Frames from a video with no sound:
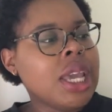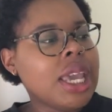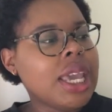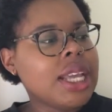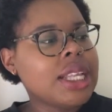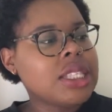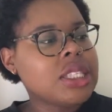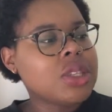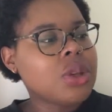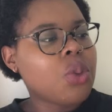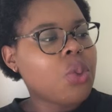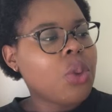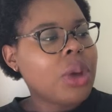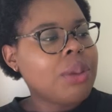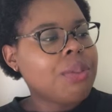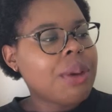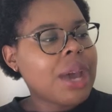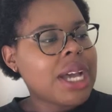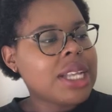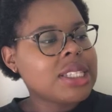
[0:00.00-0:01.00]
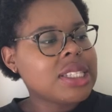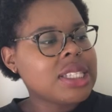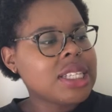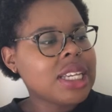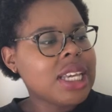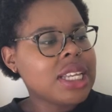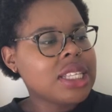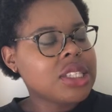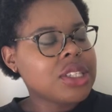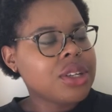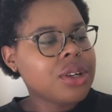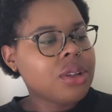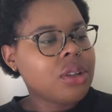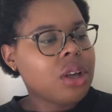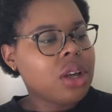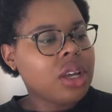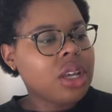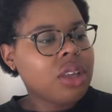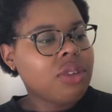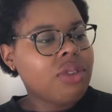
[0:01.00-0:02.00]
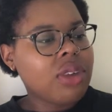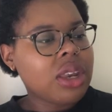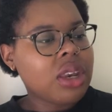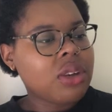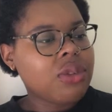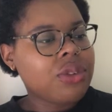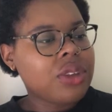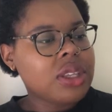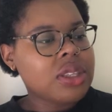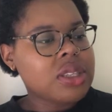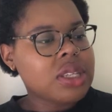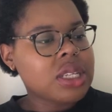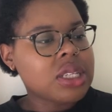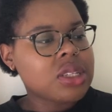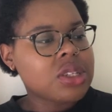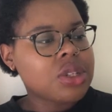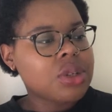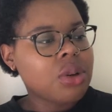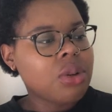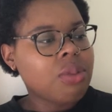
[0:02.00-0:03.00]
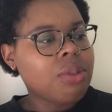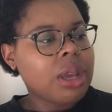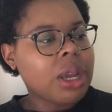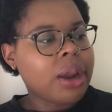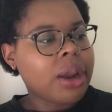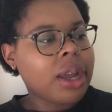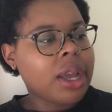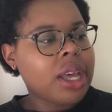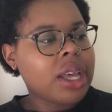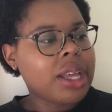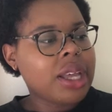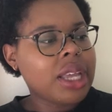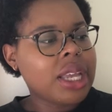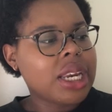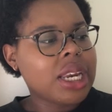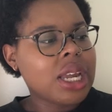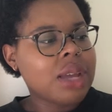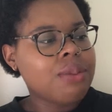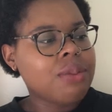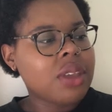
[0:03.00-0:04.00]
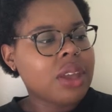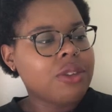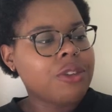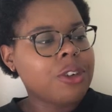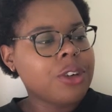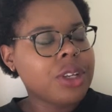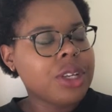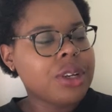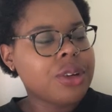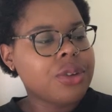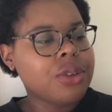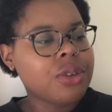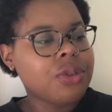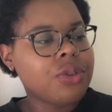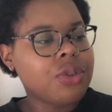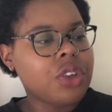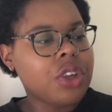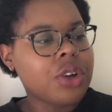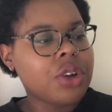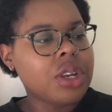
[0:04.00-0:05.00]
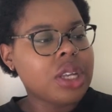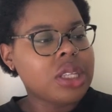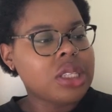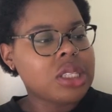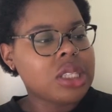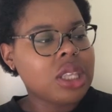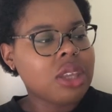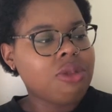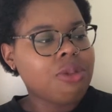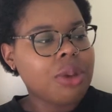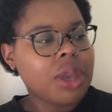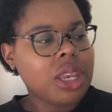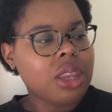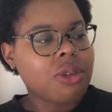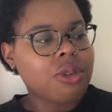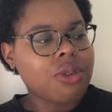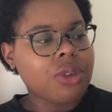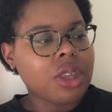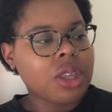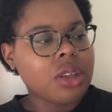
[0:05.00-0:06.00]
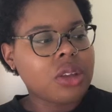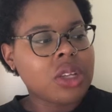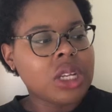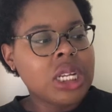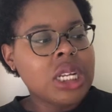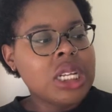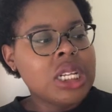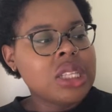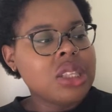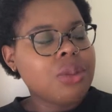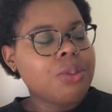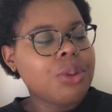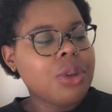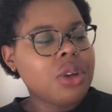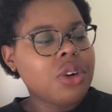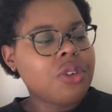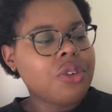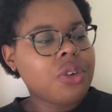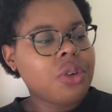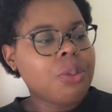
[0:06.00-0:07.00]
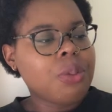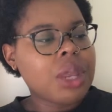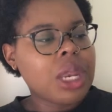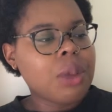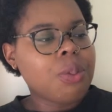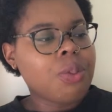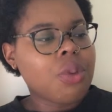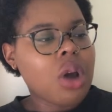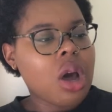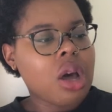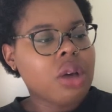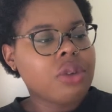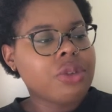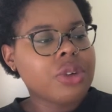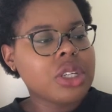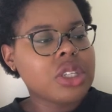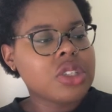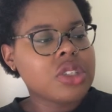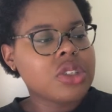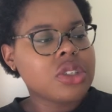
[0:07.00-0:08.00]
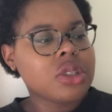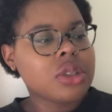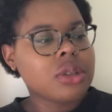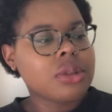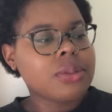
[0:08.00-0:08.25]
It's, when Patsy gets her long-coveted visa to America, it comes after years of yearning to leave Pennyfield, the beautiful but impoverished